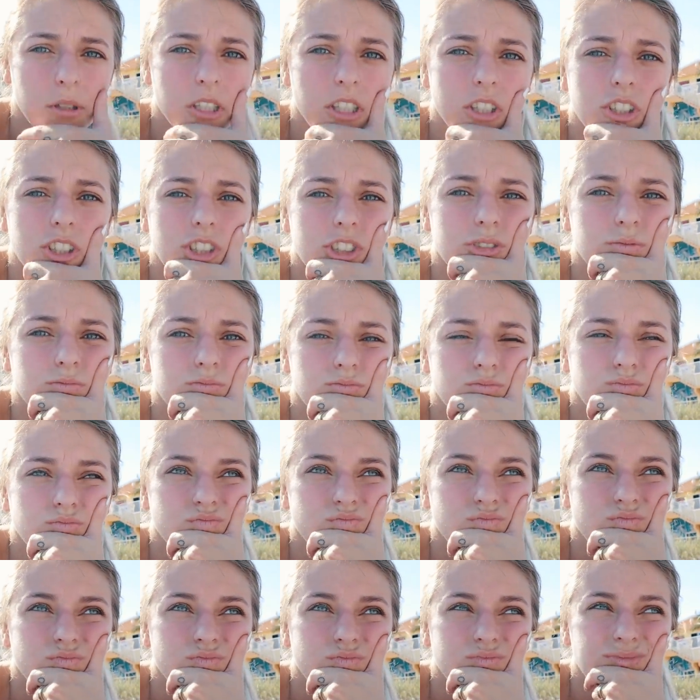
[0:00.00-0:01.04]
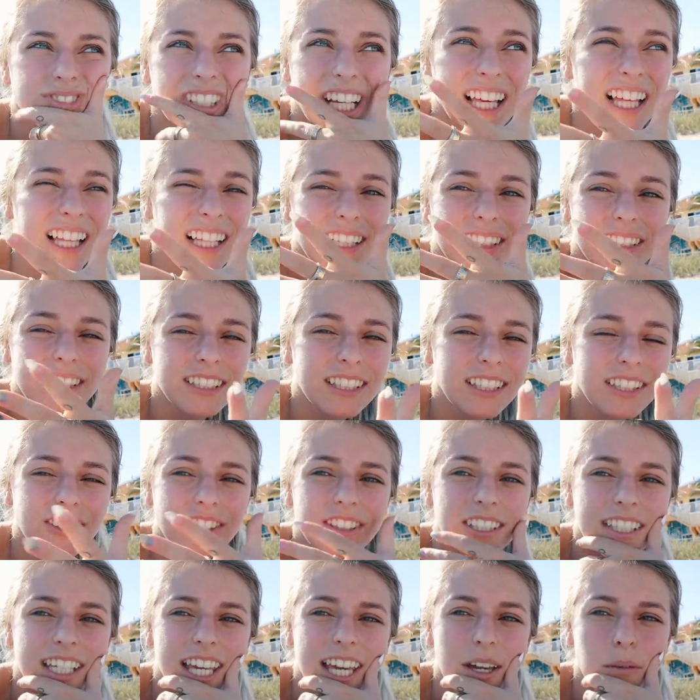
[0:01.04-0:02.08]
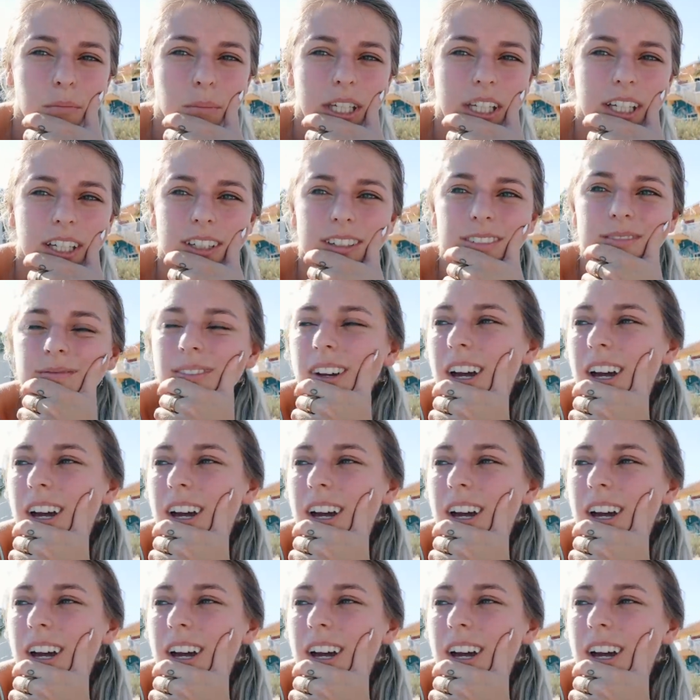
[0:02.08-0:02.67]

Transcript: a beach. Literally can't beat it.